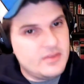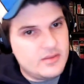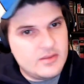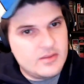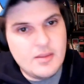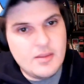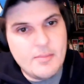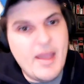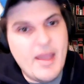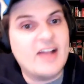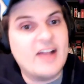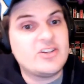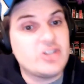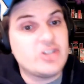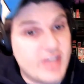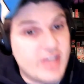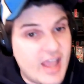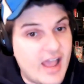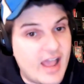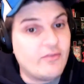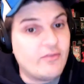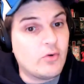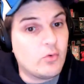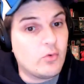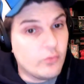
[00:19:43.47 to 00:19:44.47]
the Magic
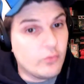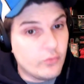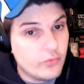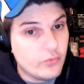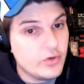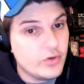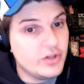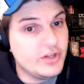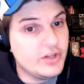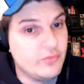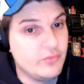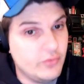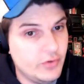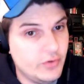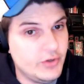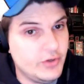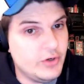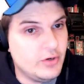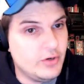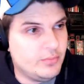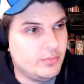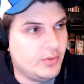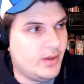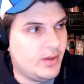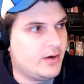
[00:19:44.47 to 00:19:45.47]
have a really, really
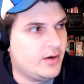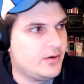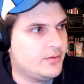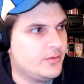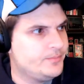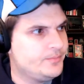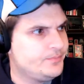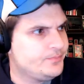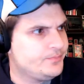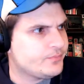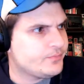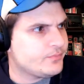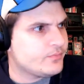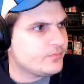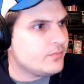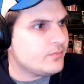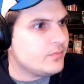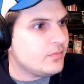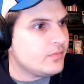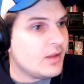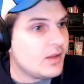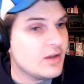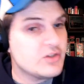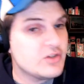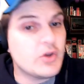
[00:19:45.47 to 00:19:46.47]
good player.
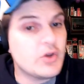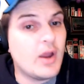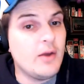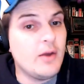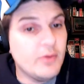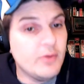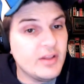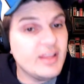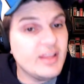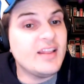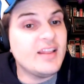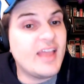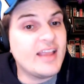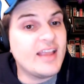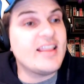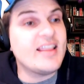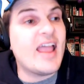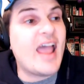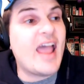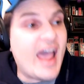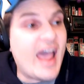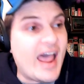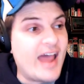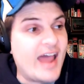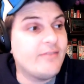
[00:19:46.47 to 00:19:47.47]
And so I really like
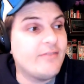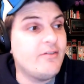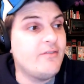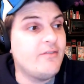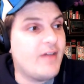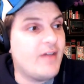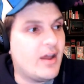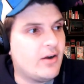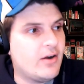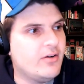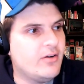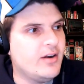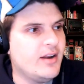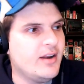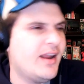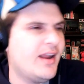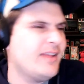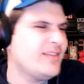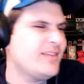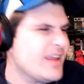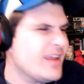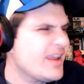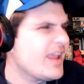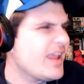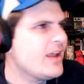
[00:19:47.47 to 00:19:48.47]
the add of a veteran, and I
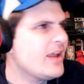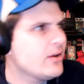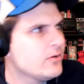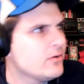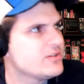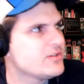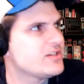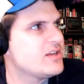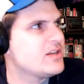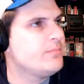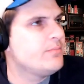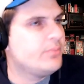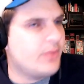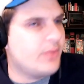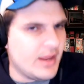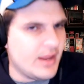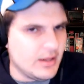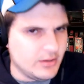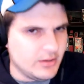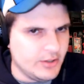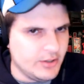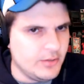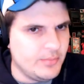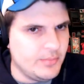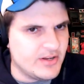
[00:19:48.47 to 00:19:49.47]
think Ingles can play a
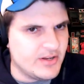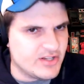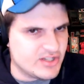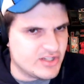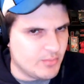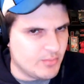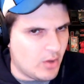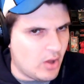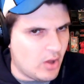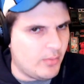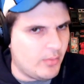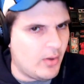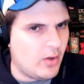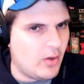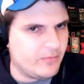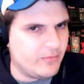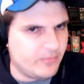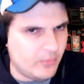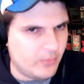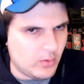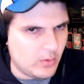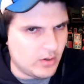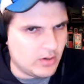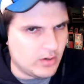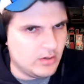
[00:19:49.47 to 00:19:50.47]
little bit of small ball
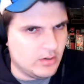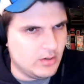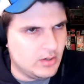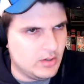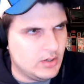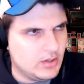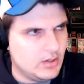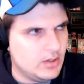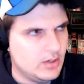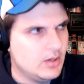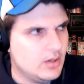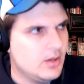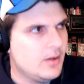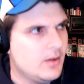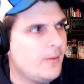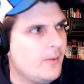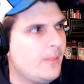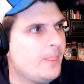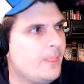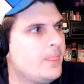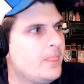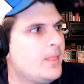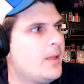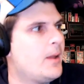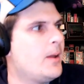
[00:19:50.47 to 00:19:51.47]
for.
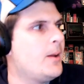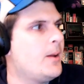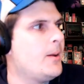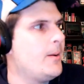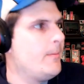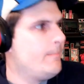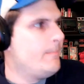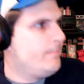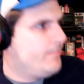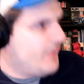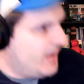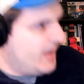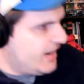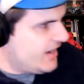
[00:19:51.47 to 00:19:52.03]
But